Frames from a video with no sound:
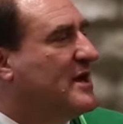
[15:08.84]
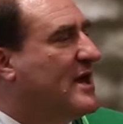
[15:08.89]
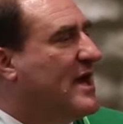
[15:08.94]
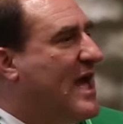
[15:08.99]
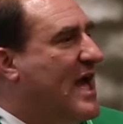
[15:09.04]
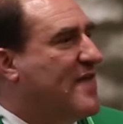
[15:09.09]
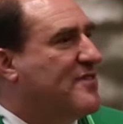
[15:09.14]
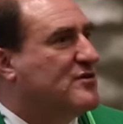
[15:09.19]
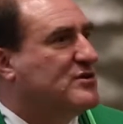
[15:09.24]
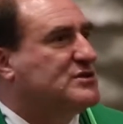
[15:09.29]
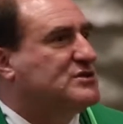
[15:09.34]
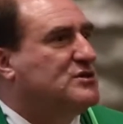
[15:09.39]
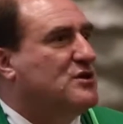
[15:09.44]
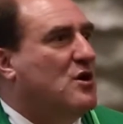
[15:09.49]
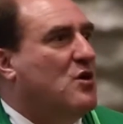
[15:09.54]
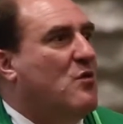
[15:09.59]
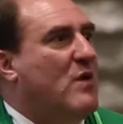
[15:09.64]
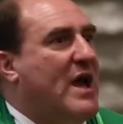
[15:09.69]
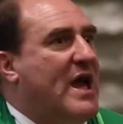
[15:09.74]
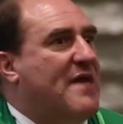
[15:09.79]
And there's
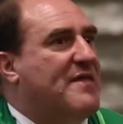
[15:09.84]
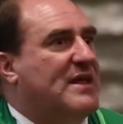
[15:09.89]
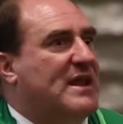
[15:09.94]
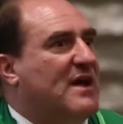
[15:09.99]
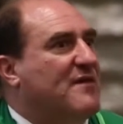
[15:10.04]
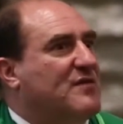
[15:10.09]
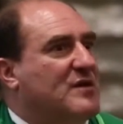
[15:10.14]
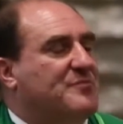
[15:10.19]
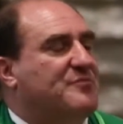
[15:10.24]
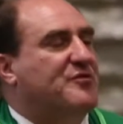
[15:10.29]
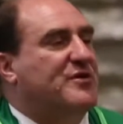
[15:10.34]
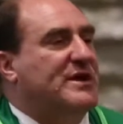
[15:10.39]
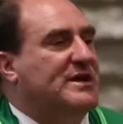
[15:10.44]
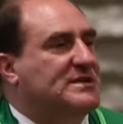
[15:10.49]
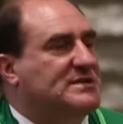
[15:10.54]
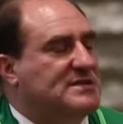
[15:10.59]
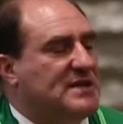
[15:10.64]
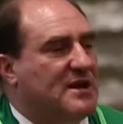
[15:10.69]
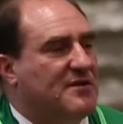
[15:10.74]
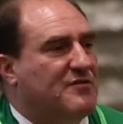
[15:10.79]
no way that every
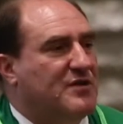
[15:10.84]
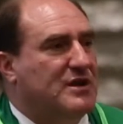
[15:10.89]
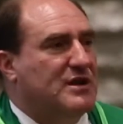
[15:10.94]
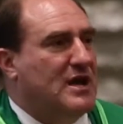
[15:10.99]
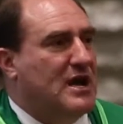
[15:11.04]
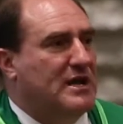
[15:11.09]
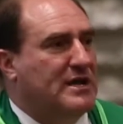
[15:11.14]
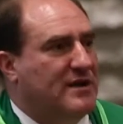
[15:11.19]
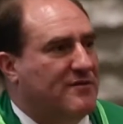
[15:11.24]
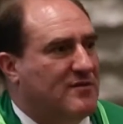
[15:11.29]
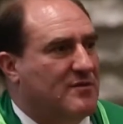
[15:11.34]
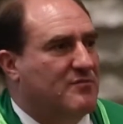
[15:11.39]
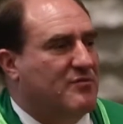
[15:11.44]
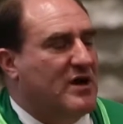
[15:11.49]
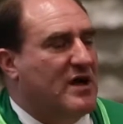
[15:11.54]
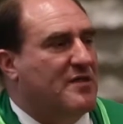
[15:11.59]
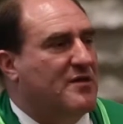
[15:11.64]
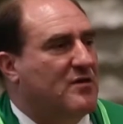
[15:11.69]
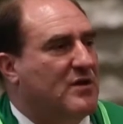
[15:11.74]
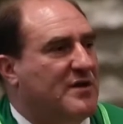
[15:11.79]
priest, every nun, every
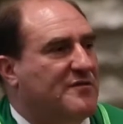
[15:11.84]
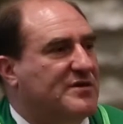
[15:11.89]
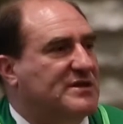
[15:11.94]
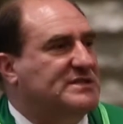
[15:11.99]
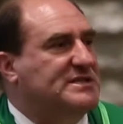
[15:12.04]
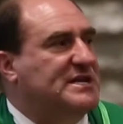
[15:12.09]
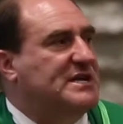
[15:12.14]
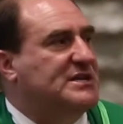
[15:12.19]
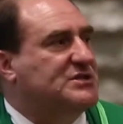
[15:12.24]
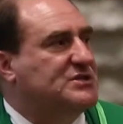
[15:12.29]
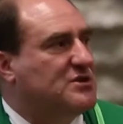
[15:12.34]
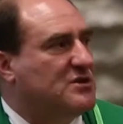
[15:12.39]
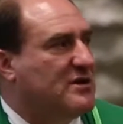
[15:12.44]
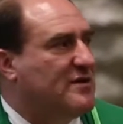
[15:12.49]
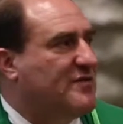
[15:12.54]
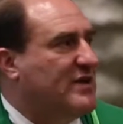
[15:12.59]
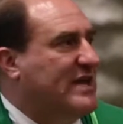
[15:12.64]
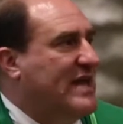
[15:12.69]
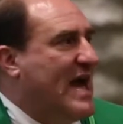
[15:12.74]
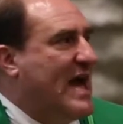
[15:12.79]
brother, every teacher,
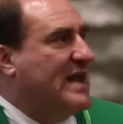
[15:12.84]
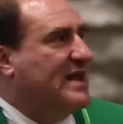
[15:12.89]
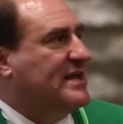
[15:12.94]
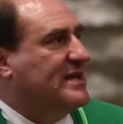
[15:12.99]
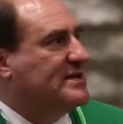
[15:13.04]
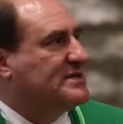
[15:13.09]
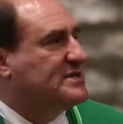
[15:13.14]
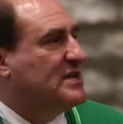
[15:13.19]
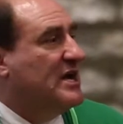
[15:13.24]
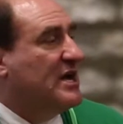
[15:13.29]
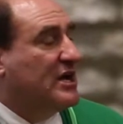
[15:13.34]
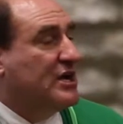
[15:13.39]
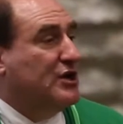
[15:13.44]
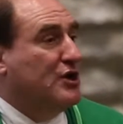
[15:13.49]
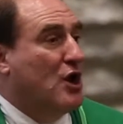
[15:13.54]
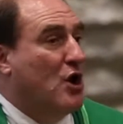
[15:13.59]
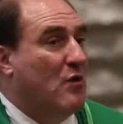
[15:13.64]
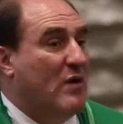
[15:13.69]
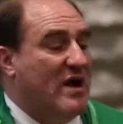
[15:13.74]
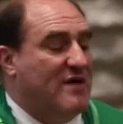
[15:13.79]
every catechist can
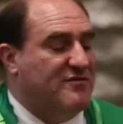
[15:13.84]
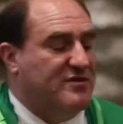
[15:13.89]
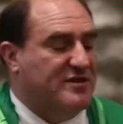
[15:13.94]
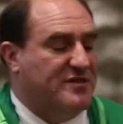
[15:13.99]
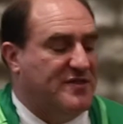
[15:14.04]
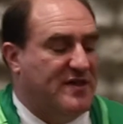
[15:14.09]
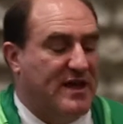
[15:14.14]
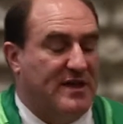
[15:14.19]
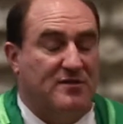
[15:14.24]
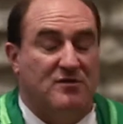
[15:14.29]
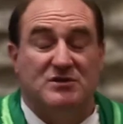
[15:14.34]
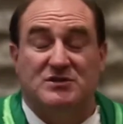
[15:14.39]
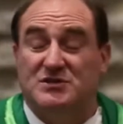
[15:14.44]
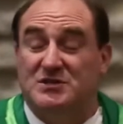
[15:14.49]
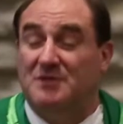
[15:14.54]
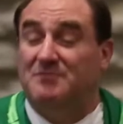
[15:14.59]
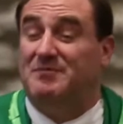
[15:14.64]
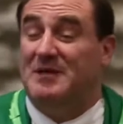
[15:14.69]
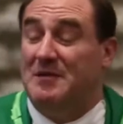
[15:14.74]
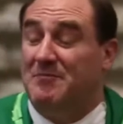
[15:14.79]
know everything. There's
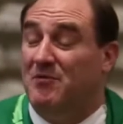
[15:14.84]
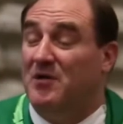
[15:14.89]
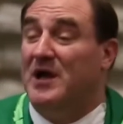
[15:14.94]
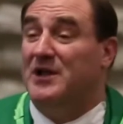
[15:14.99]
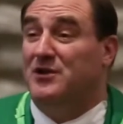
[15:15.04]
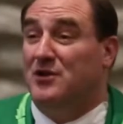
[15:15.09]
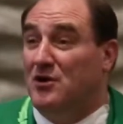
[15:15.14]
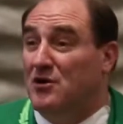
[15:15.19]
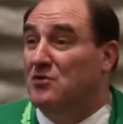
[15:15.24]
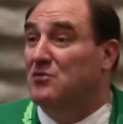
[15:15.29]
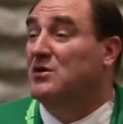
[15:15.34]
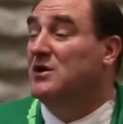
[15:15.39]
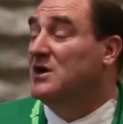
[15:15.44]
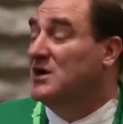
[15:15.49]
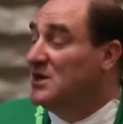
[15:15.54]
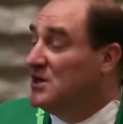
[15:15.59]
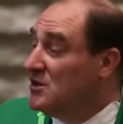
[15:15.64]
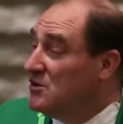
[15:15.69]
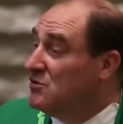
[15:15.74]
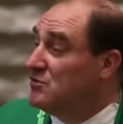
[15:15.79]
some people I know
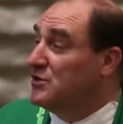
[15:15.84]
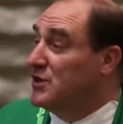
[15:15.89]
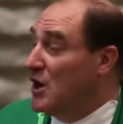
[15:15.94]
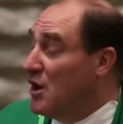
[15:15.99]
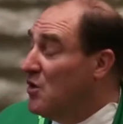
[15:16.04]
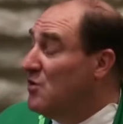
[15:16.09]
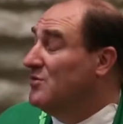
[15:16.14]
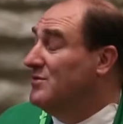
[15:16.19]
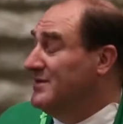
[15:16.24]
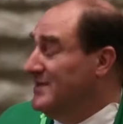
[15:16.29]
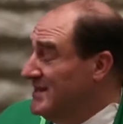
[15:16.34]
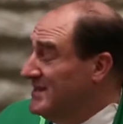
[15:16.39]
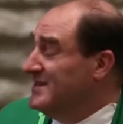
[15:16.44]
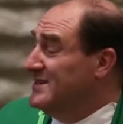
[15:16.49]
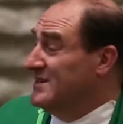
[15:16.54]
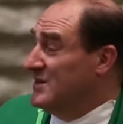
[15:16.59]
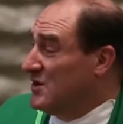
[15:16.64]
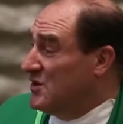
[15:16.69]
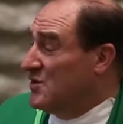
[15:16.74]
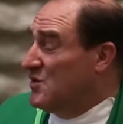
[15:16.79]
who know
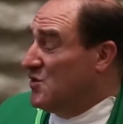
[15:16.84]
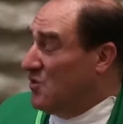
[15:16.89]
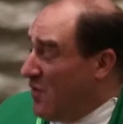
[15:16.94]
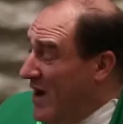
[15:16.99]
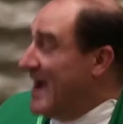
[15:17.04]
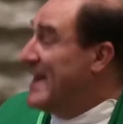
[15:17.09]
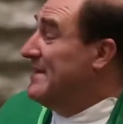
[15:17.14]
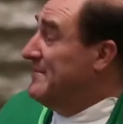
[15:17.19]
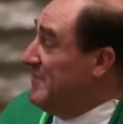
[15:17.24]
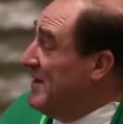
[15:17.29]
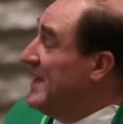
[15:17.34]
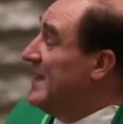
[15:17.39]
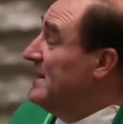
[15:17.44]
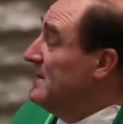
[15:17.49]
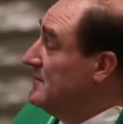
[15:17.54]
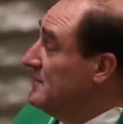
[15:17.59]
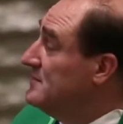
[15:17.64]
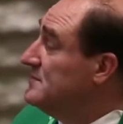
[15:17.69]
quite a bit.